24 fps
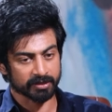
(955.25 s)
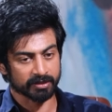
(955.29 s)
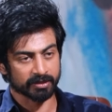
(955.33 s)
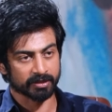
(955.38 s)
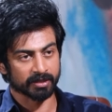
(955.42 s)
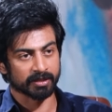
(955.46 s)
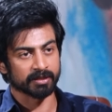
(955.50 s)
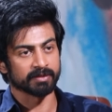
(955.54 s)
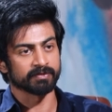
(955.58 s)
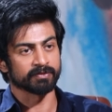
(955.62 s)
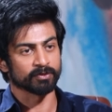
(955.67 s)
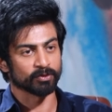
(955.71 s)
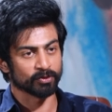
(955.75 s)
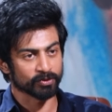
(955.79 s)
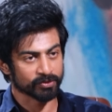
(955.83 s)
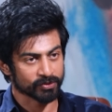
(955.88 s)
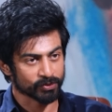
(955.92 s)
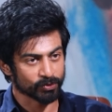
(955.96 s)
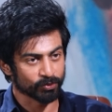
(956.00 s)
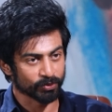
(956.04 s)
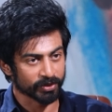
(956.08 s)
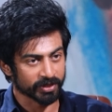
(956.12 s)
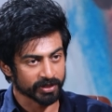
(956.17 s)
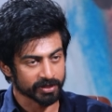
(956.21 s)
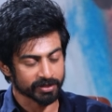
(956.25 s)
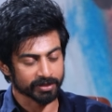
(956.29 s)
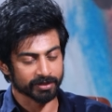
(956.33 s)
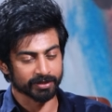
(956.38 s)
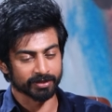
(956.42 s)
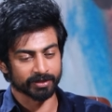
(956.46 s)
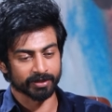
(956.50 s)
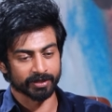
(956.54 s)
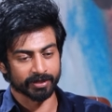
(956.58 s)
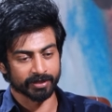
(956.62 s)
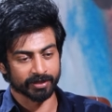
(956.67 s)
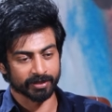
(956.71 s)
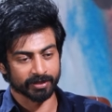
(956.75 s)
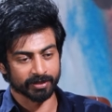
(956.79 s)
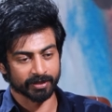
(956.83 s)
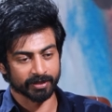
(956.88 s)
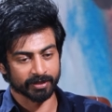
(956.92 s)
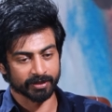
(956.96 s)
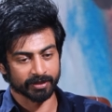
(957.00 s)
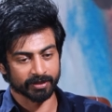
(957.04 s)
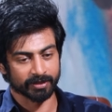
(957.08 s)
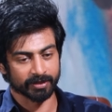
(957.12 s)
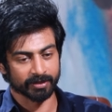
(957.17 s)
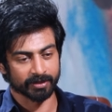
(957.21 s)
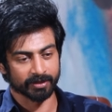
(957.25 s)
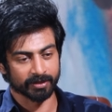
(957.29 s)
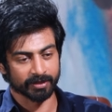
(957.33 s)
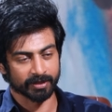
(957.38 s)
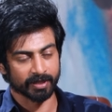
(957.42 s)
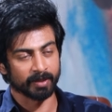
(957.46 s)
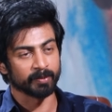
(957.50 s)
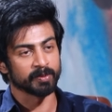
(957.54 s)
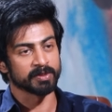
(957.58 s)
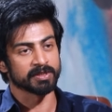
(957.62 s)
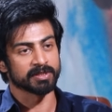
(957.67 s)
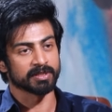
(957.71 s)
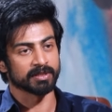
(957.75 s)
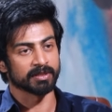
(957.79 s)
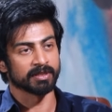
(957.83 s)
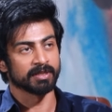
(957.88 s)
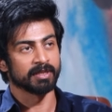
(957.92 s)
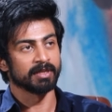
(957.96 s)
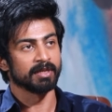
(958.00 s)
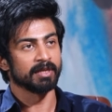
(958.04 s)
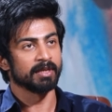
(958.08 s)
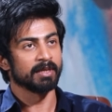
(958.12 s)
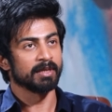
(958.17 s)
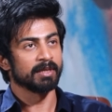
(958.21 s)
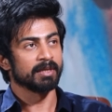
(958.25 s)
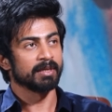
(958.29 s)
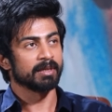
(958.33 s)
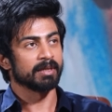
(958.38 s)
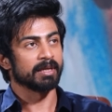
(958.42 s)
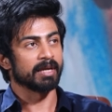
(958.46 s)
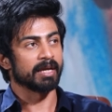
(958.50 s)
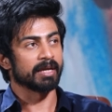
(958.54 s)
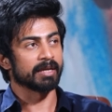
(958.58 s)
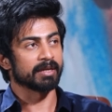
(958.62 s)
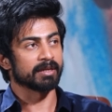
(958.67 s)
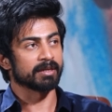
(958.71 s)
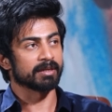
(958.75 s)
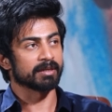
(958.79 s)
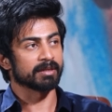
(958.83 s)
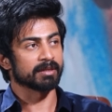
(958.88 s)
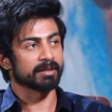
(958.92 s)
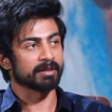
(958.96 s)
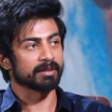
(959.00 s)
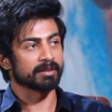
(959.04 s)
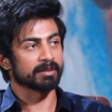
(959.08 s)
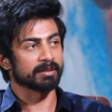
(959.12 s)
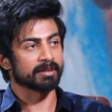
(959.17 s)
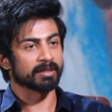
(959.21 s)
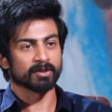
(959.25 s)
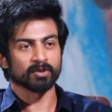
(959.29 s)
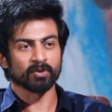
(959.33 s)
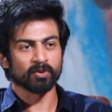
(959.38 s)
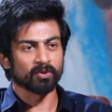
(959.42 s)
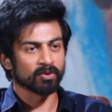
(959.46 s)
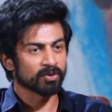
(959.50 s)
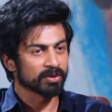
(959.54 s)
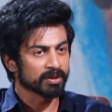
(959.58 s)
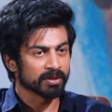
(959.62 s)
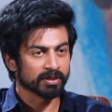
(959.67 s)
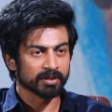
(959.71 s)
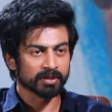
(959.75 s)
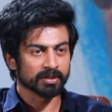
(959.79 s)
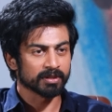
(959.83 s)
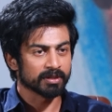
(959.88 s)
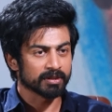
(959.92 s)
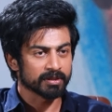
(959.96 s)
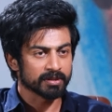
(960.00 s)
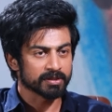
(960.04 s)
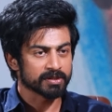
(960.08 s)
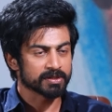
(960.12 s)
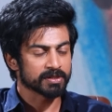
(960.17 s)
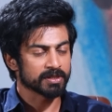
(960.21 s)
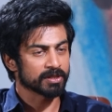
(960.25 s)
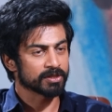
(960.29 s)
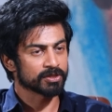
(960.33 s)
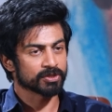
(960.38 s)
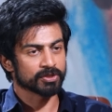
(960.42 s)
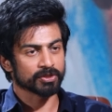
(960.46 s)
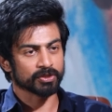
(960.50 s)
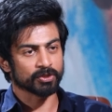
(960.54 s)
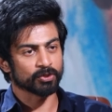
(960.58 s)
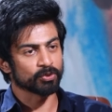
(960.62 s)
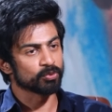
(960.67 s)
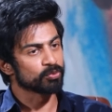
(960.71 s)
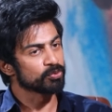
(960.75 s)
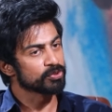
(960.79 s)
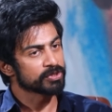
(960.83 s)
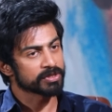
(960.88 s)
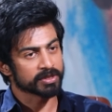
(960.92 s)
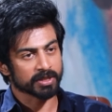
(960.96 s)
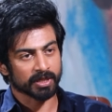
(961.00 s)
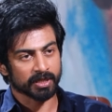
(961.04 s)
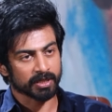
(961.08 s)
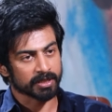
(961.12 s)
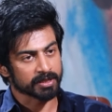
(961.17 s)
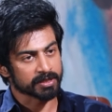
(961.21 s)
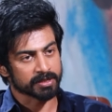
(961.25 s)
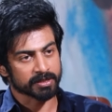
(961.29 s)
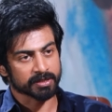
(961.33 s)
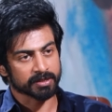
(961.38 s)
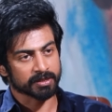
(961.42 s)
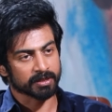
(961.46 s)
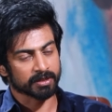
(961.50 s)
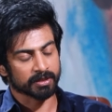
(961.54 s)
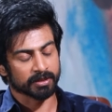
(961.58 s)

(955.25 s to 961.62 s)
sir and of course Surya sir and Kamal sir. And they're all such huge stars